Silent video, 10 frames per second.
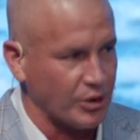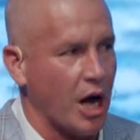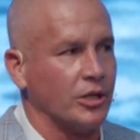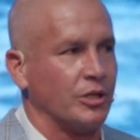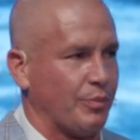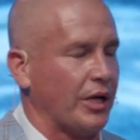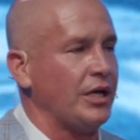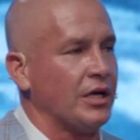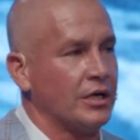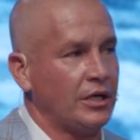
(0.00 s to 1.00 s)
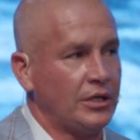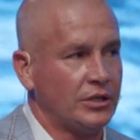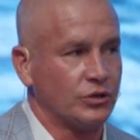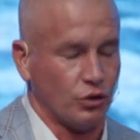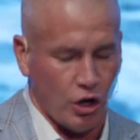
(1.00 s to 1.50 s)
contemplating
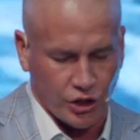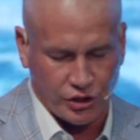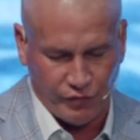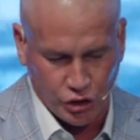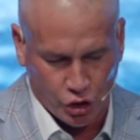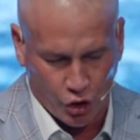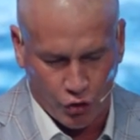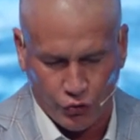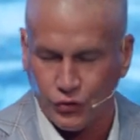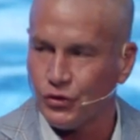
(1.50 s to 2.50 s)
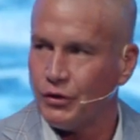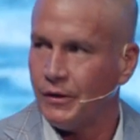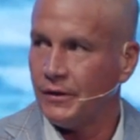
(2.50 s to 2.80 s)
the loss of his girls.